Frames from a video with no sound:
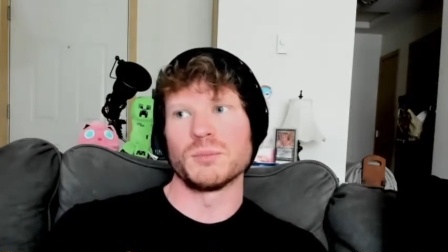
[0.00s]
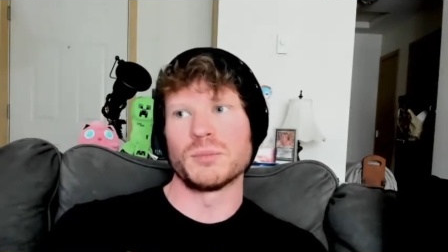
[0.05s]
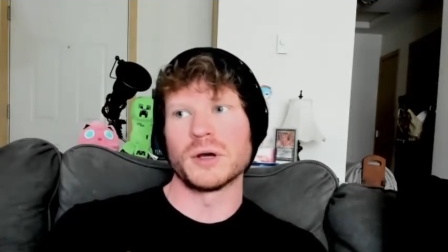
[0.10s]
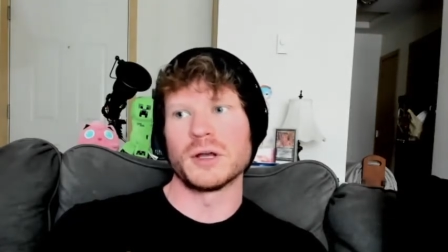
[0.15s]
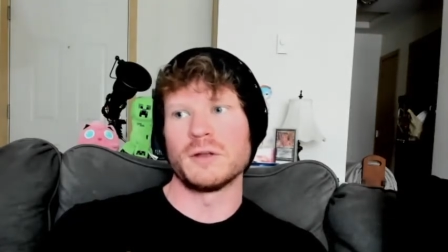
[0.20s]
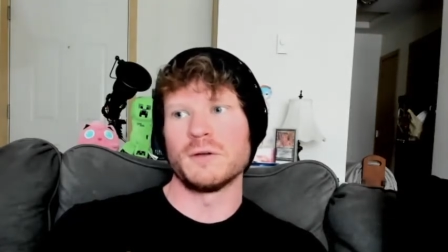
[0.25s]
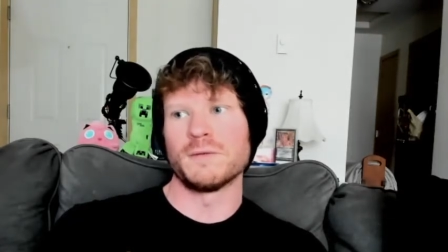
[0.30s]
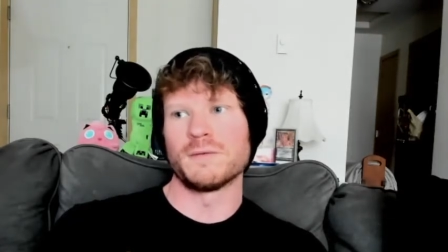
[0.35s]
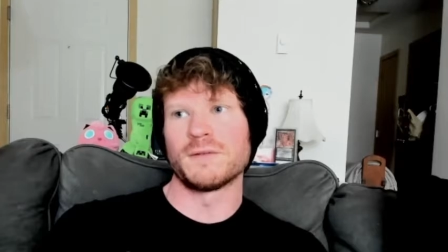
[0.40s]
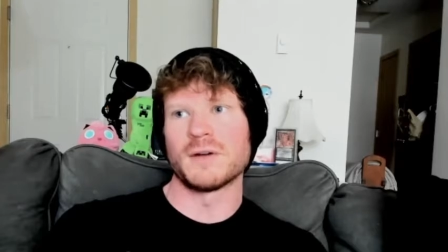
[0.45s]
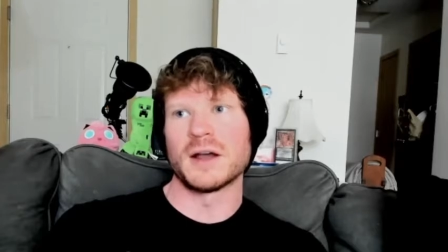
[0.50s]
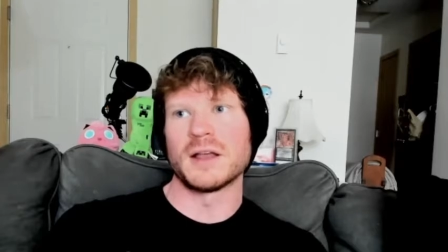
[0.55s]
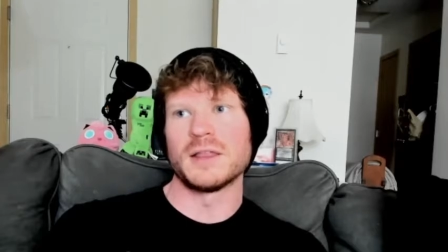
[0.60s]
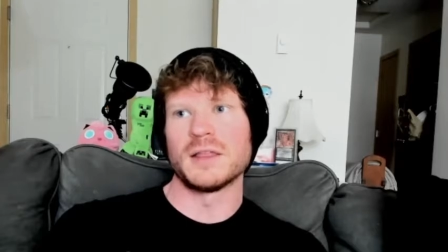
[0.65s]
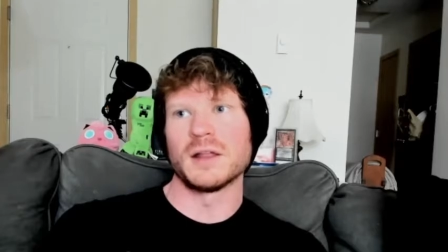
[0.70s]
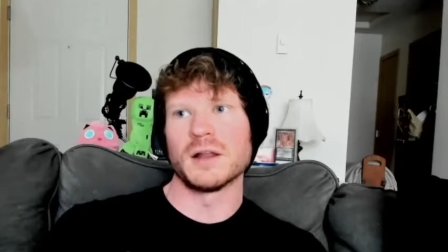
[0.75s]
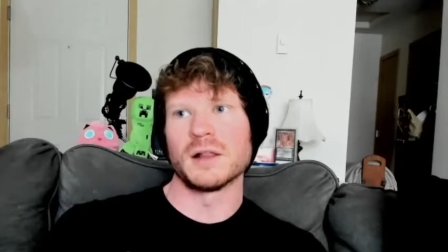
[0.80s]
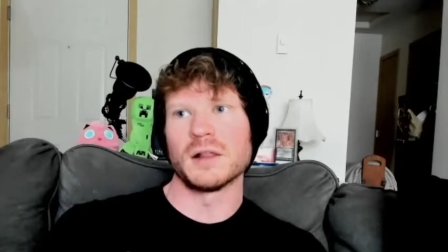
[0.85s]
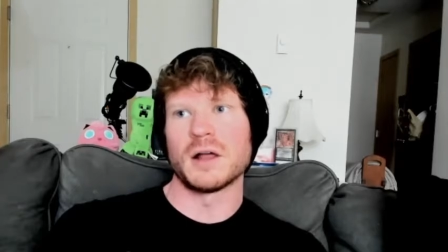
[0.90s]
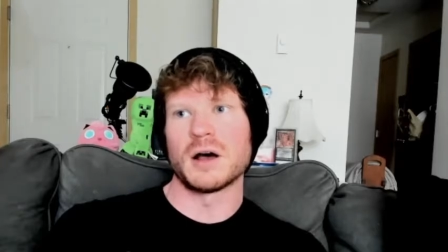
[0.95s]
but you find
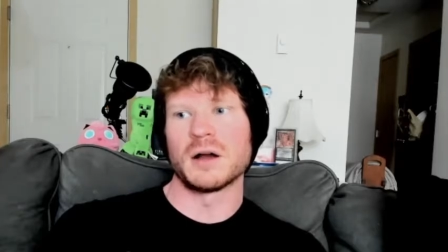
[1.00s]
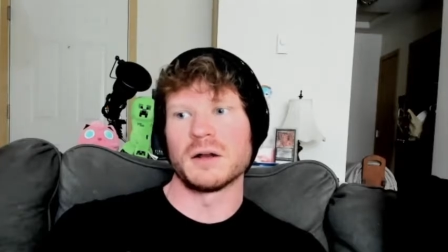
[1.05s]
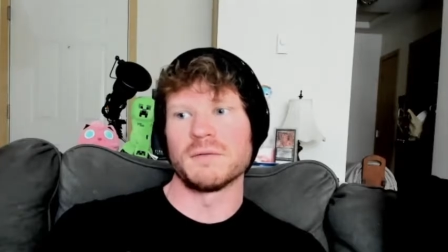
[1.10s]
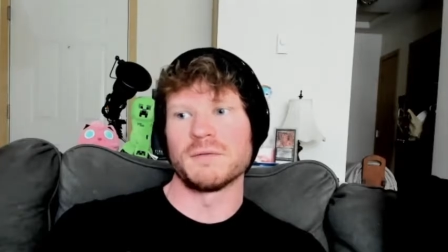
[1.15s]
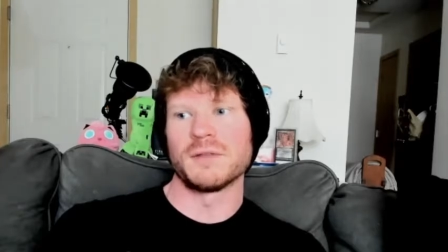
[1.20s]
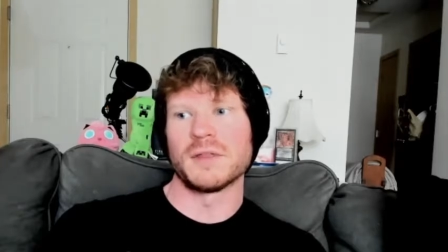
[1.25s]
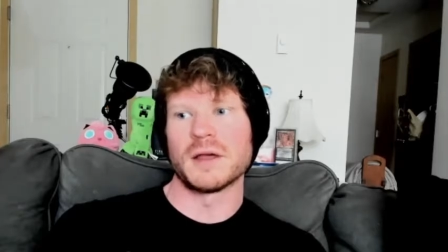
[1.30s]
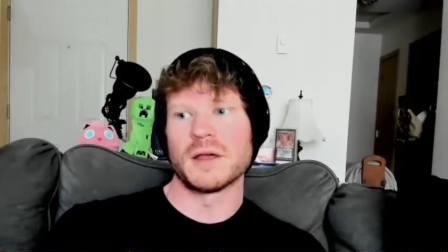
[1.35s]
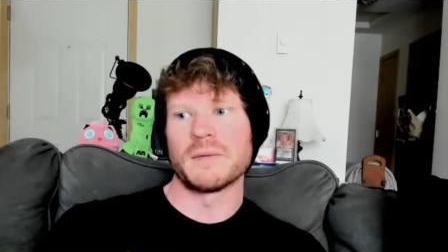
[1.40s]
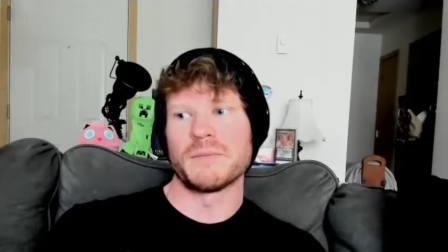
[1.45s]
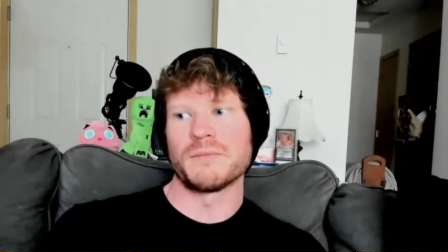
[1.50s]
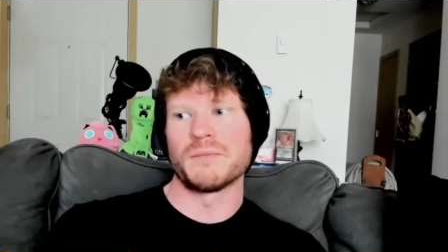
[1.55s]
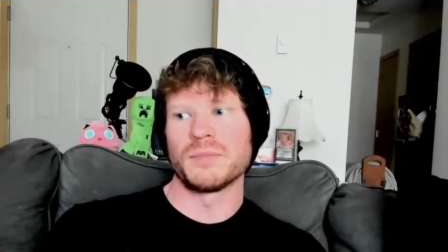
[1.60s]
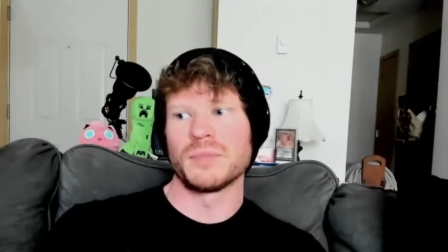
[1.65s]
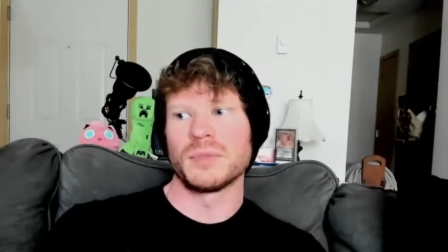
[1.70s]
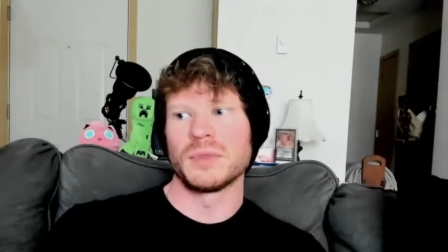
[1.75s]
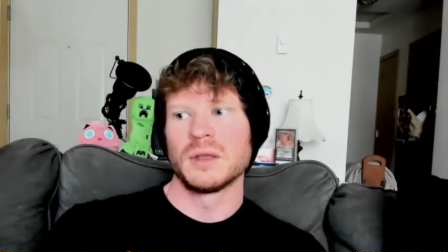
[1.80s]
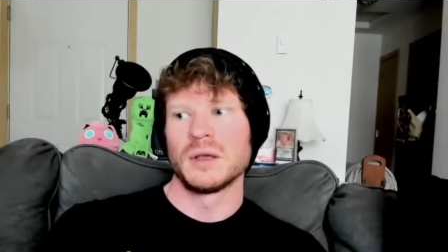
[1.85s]
that a lot of them